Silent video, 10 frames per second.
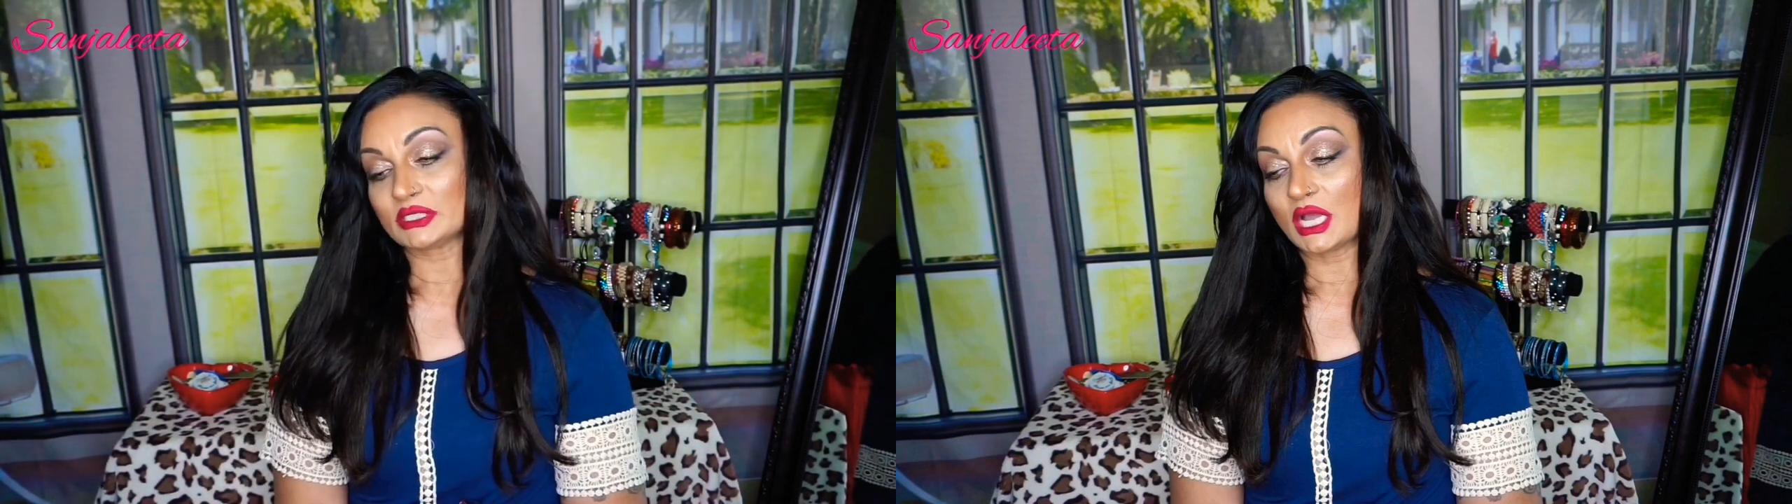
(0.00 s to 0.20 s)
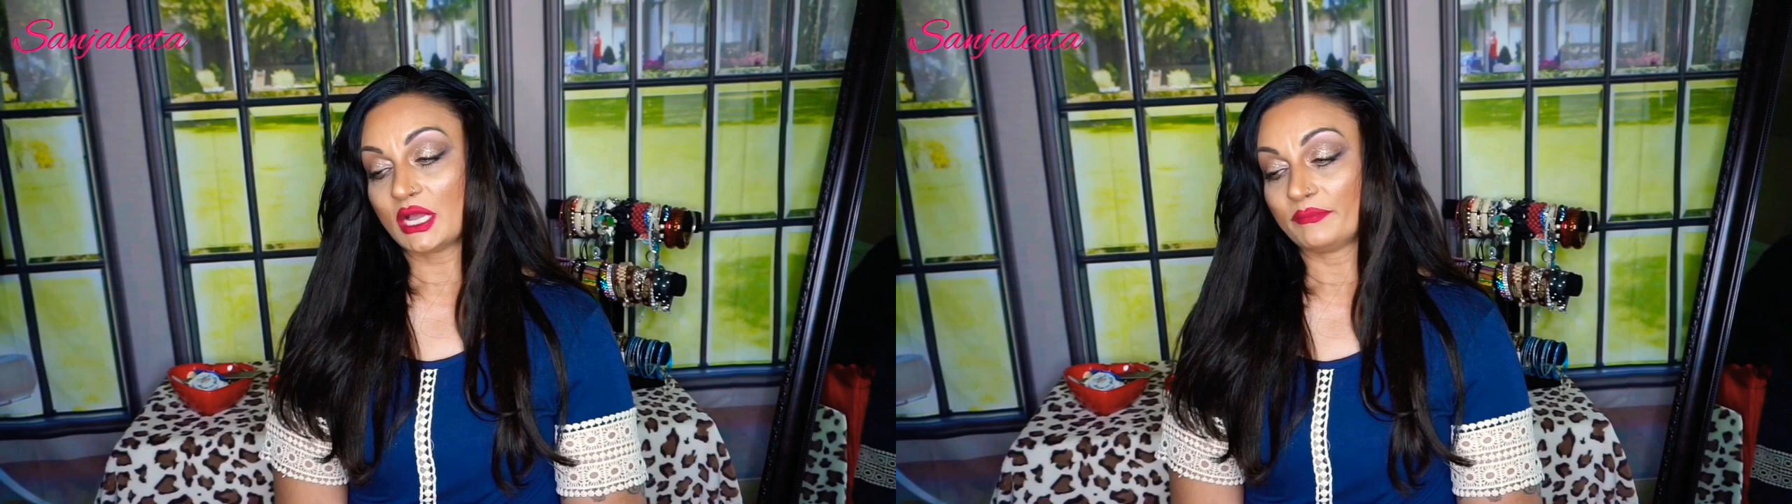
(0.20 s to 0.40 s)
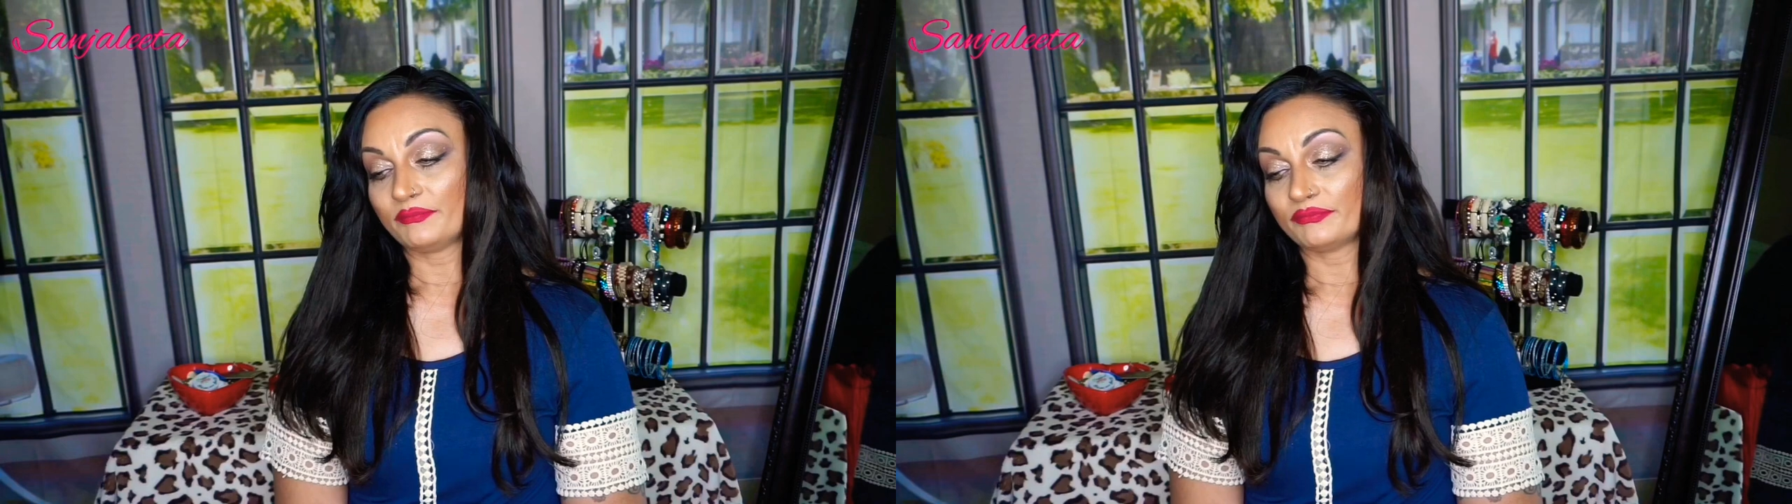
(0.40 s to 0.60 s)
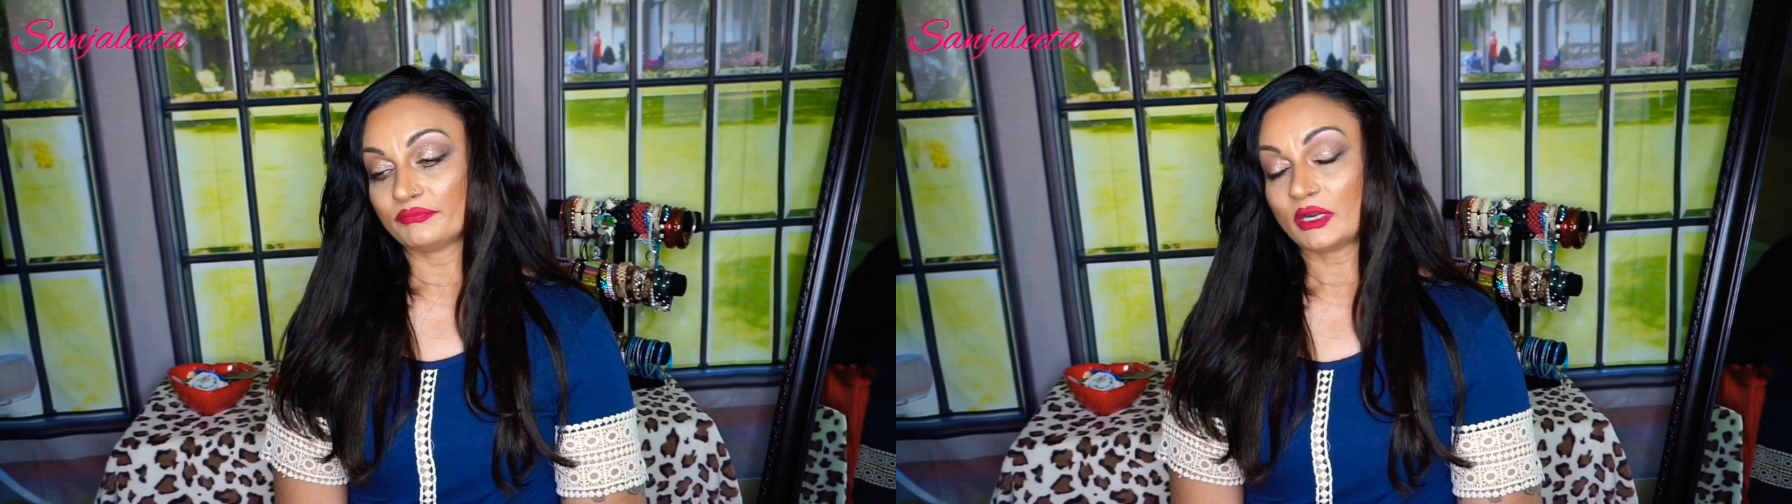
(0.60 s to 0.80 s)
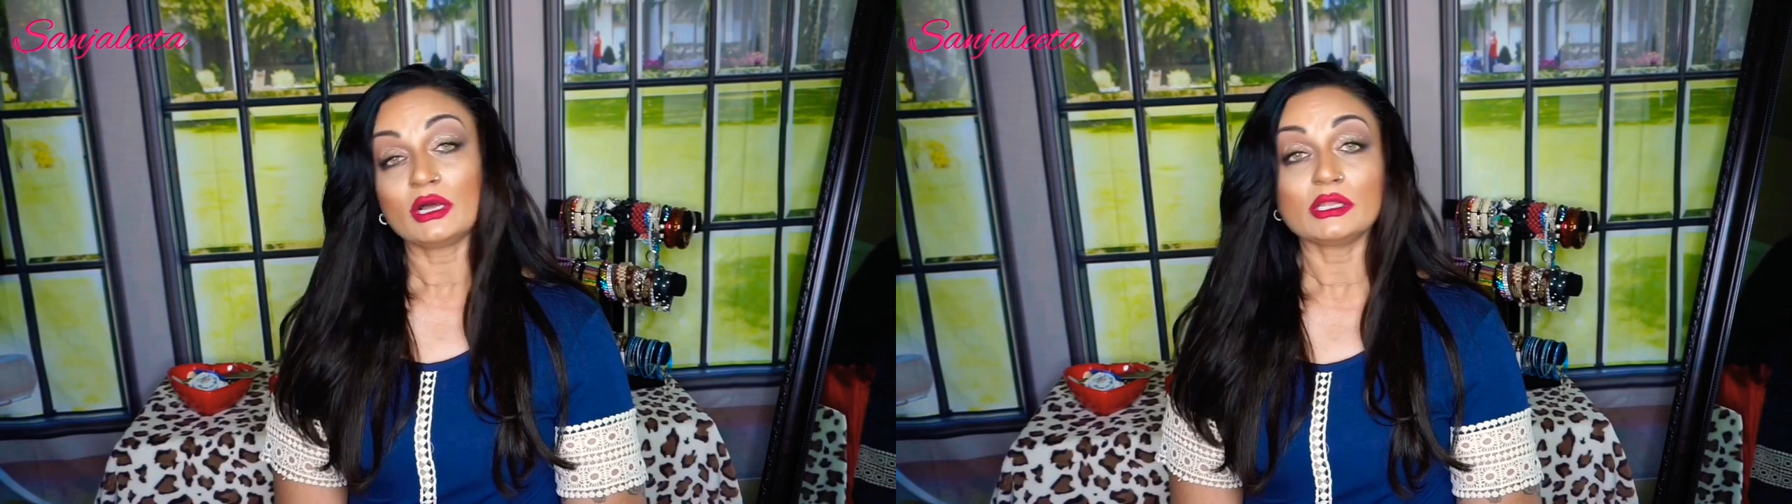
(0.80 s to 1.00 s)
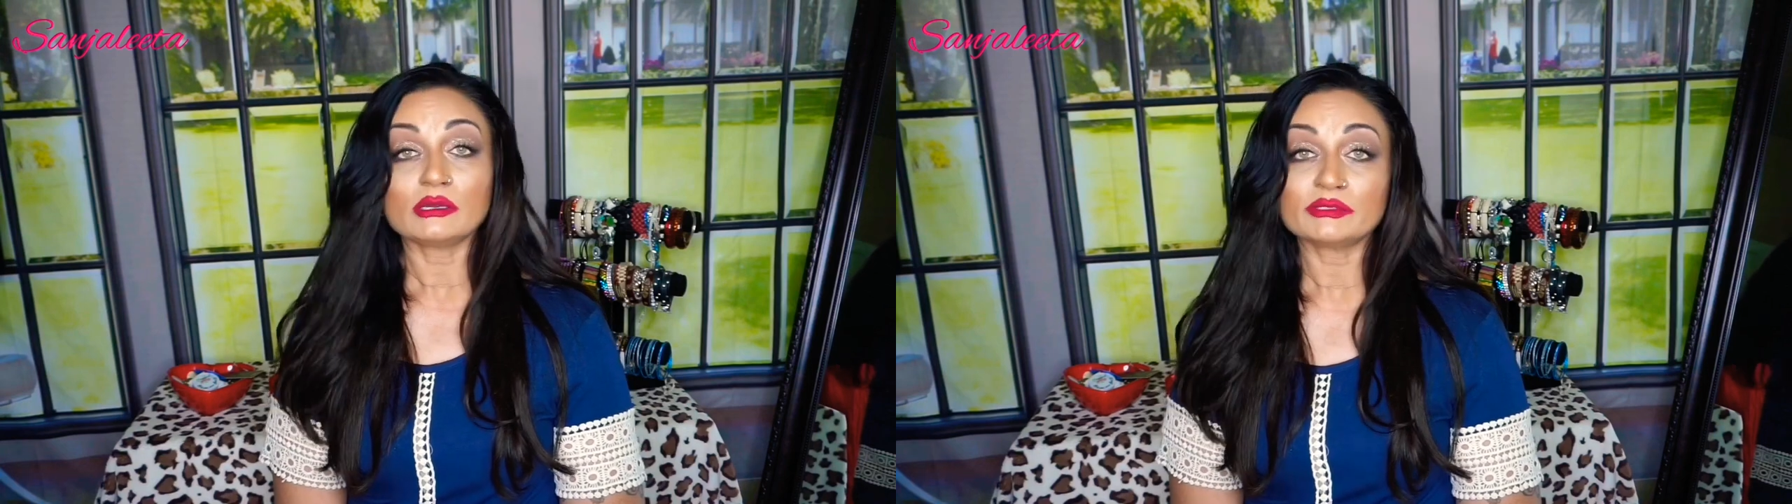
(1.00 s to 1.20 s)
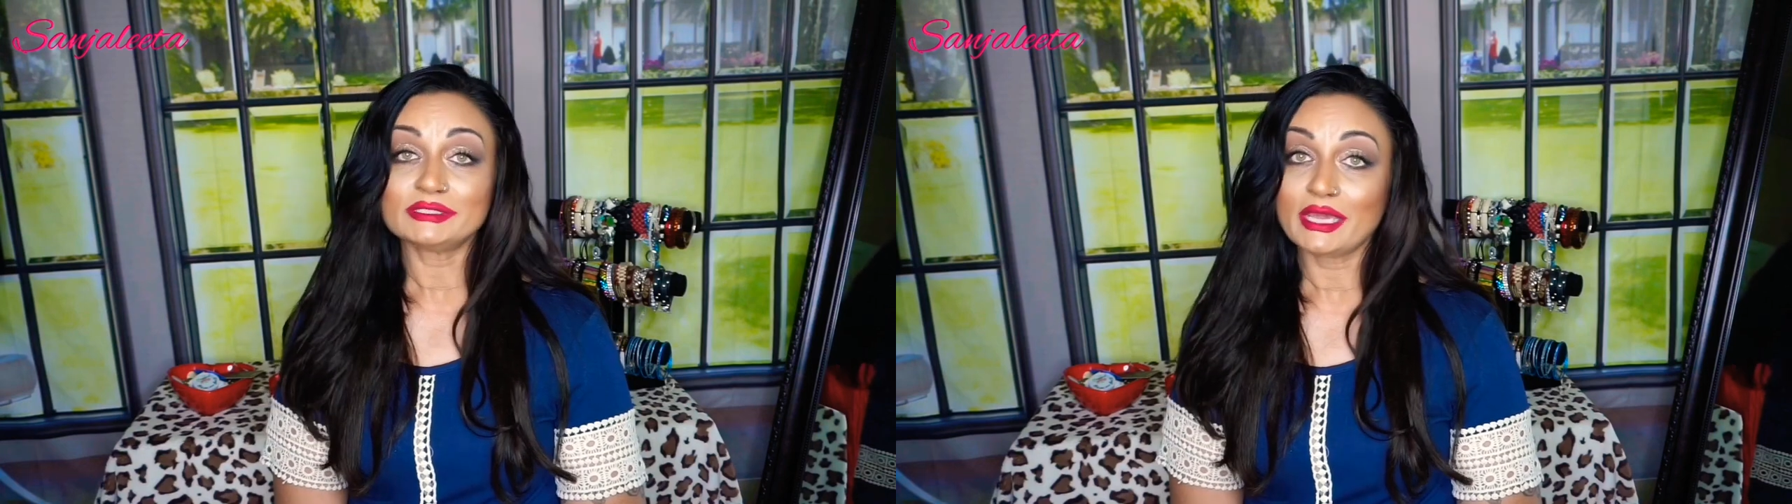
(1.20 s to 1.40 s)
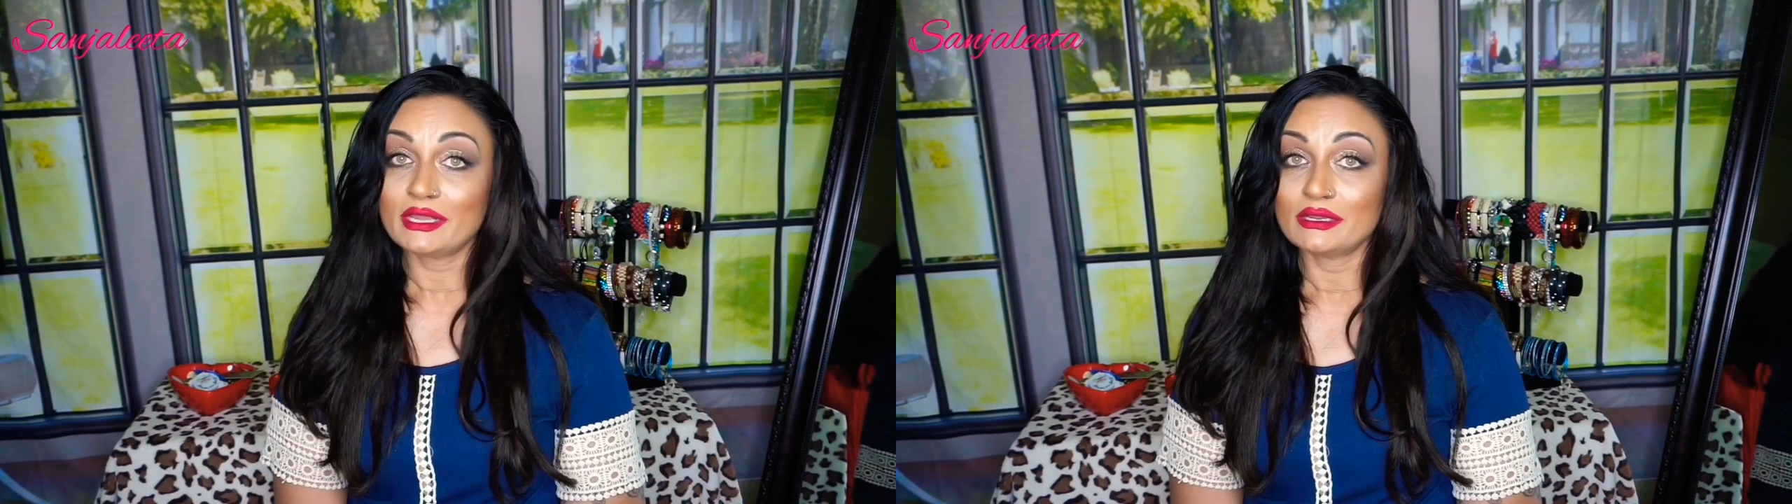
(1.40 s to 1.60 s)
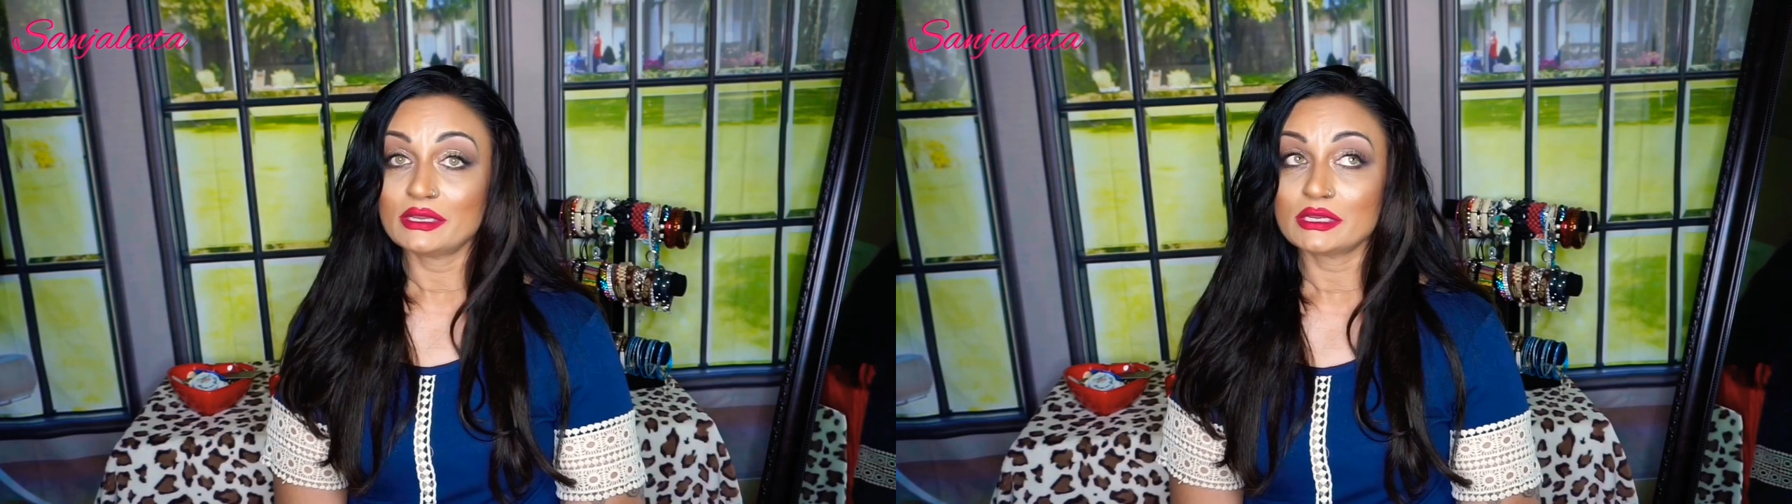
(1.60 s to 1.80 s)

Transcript: um, they're all almost dead.